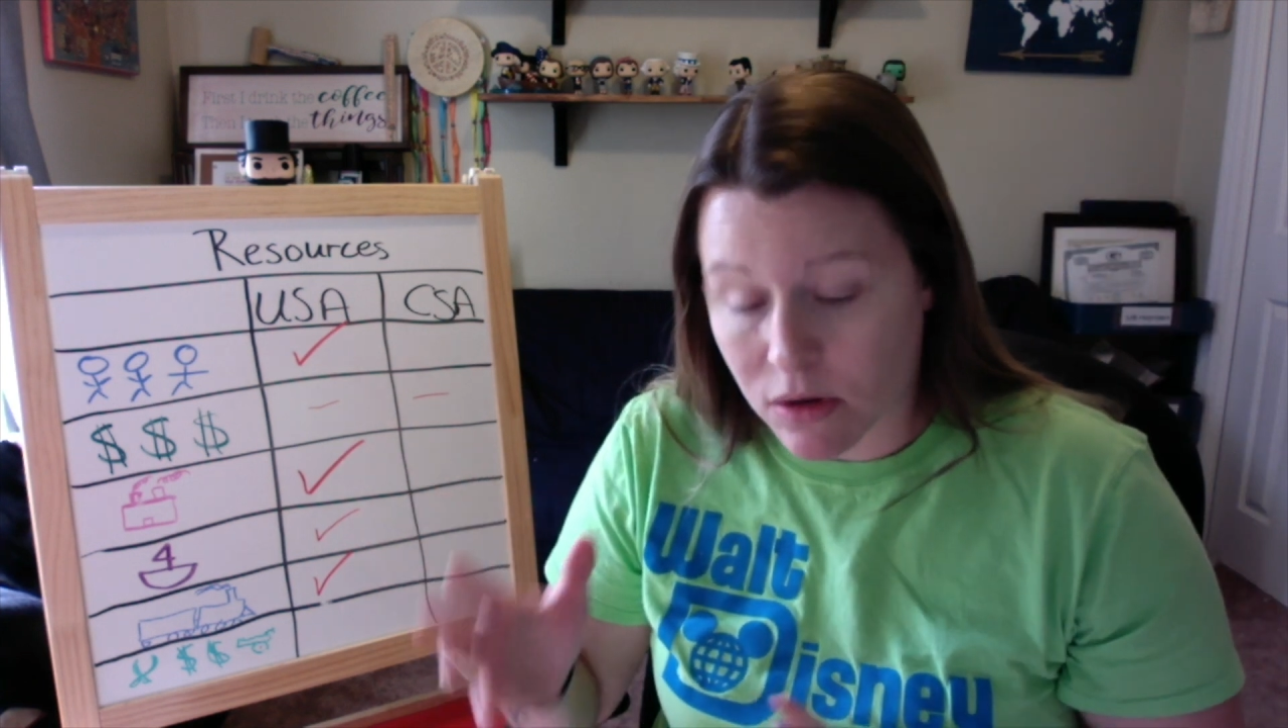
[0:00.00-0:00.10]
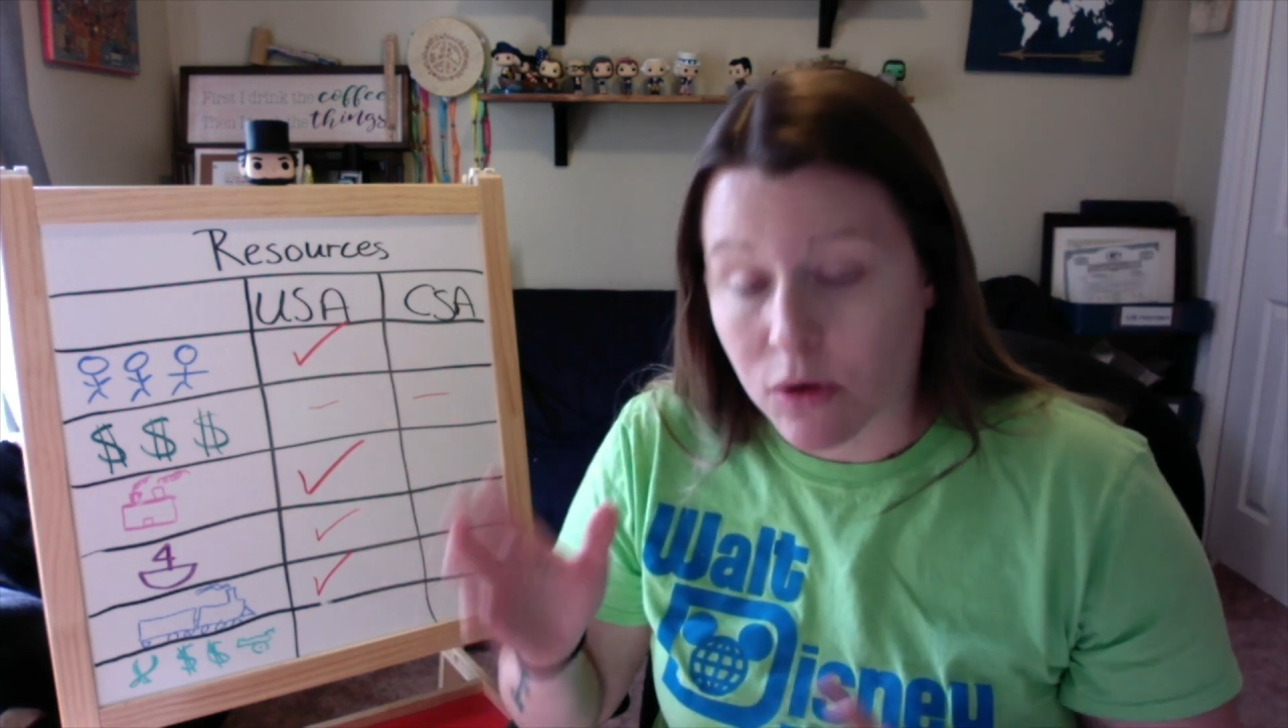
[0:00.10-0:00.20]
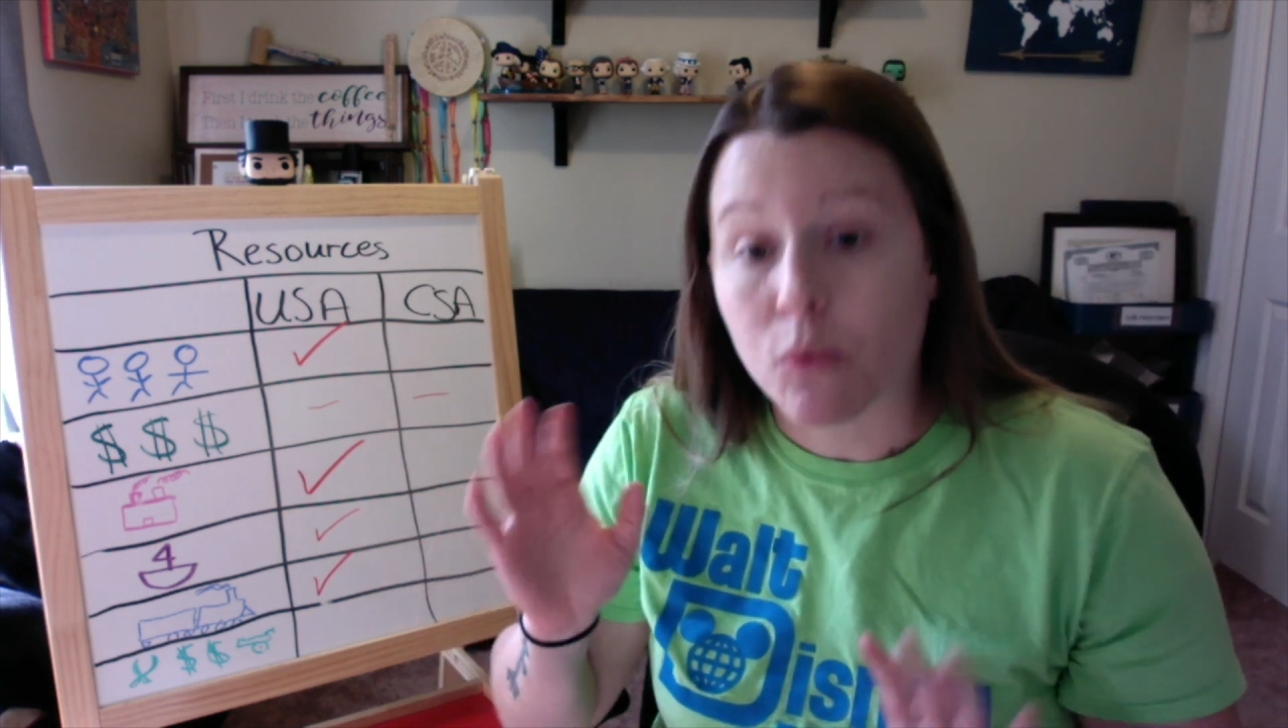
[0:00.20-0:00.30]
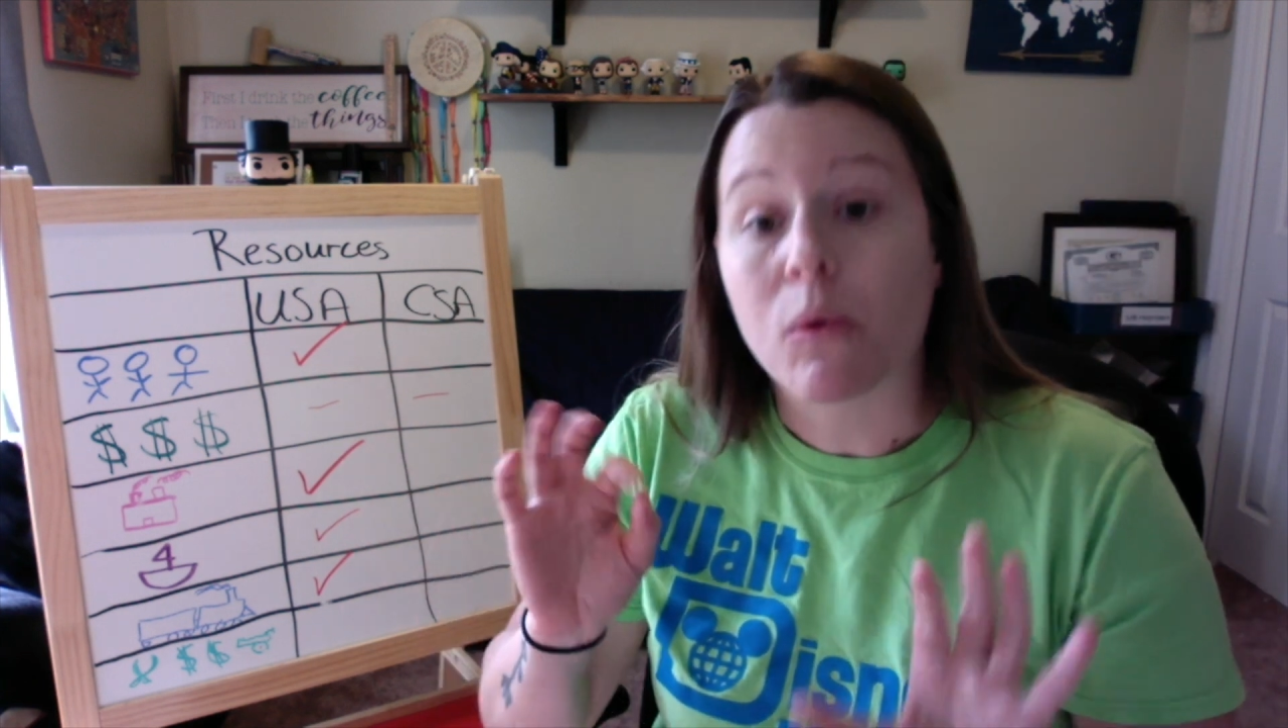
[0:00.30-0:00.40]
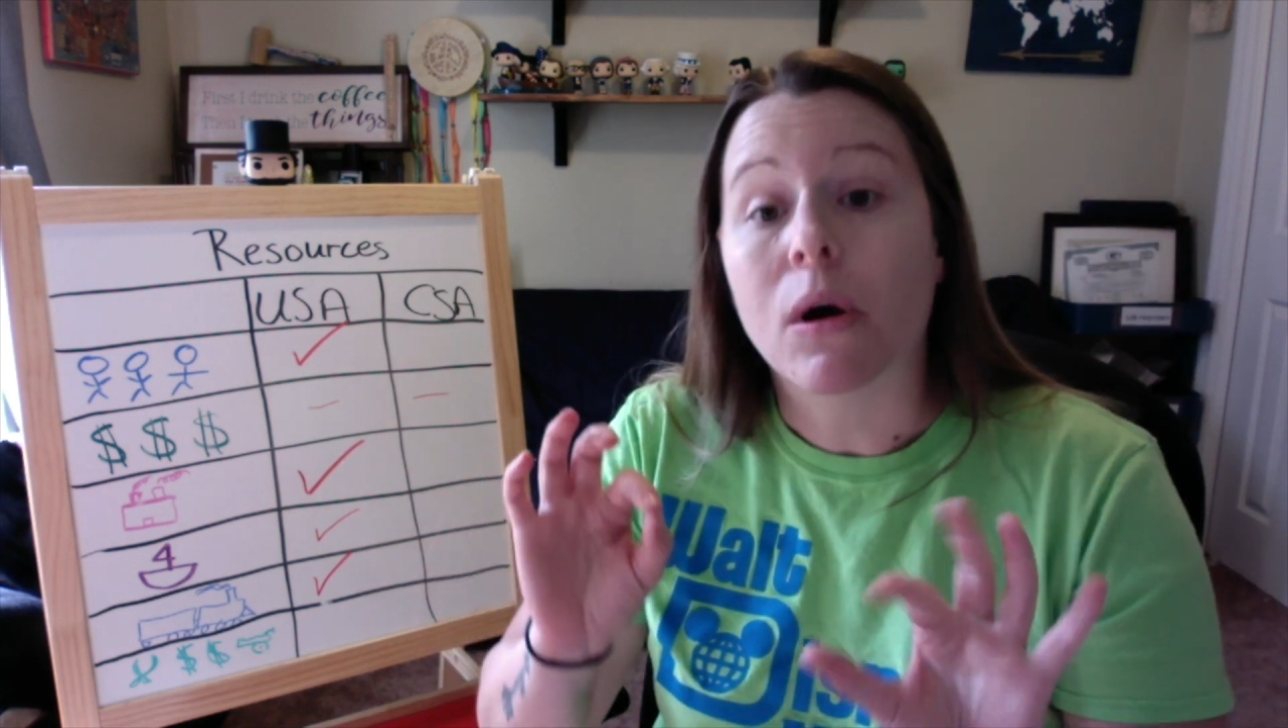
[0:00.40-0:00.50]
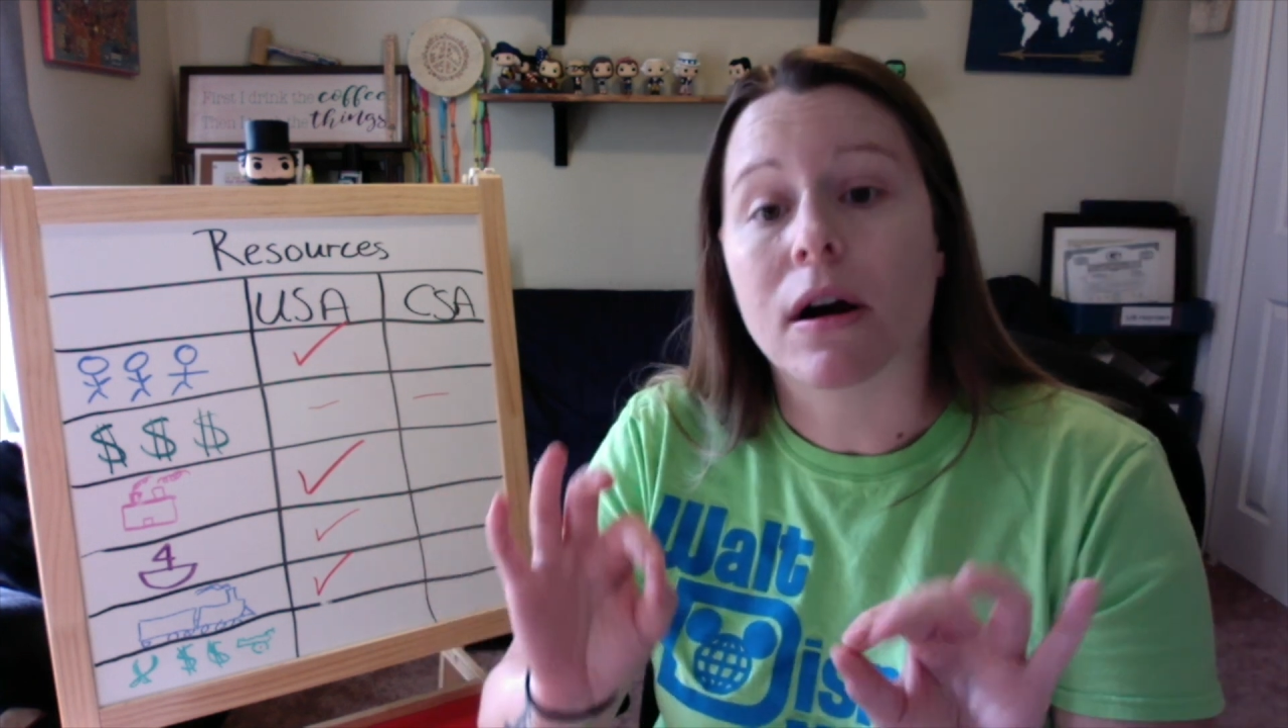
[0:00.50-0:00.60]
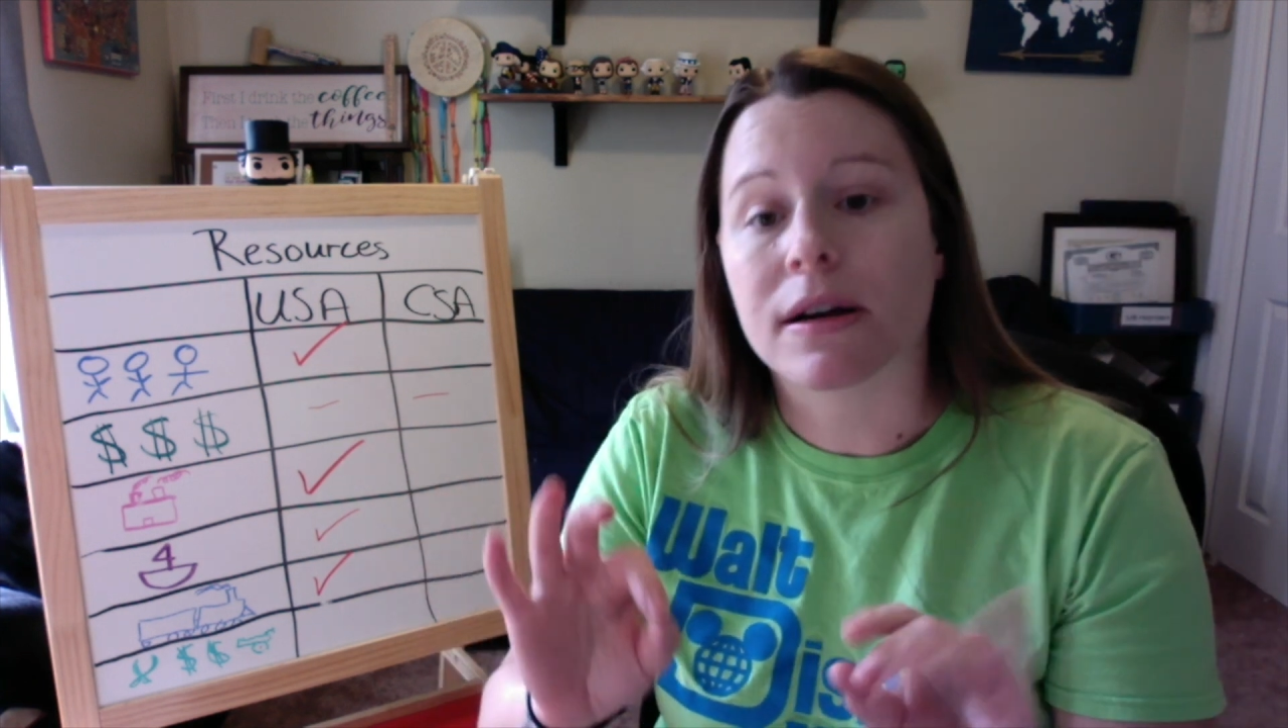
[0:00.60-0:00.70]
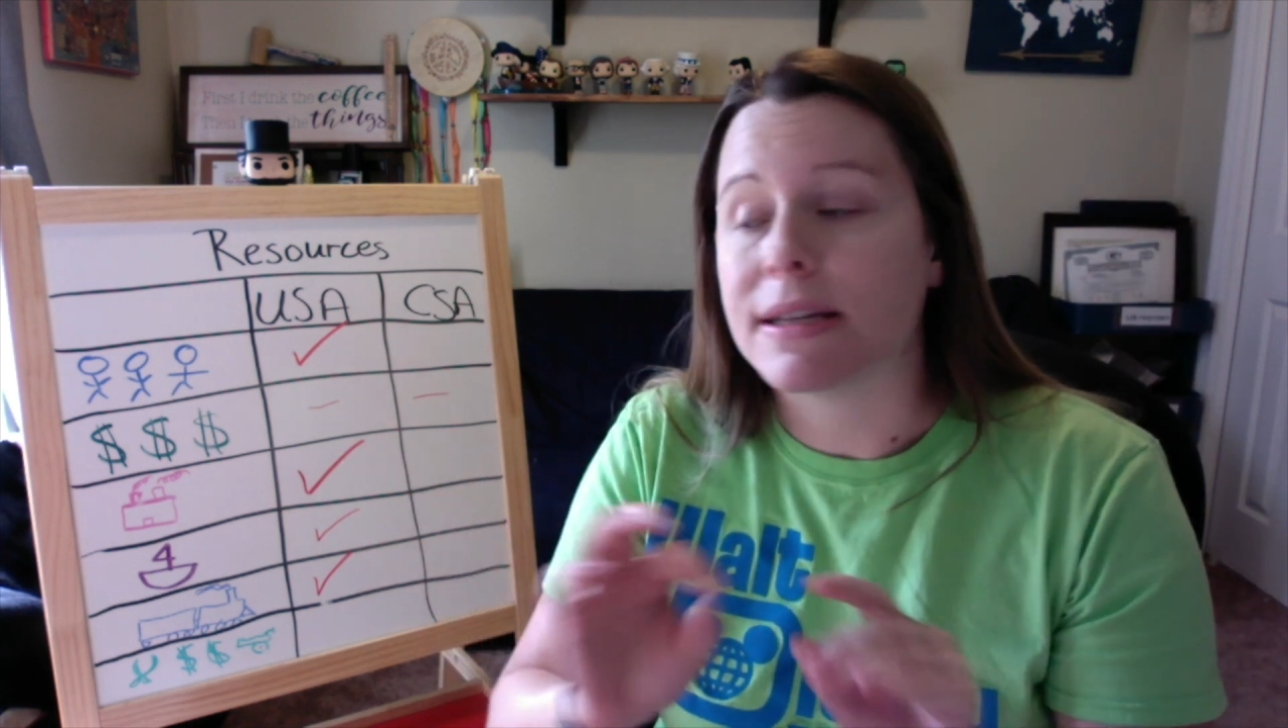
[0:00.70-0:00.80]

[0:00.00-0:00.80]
or worked,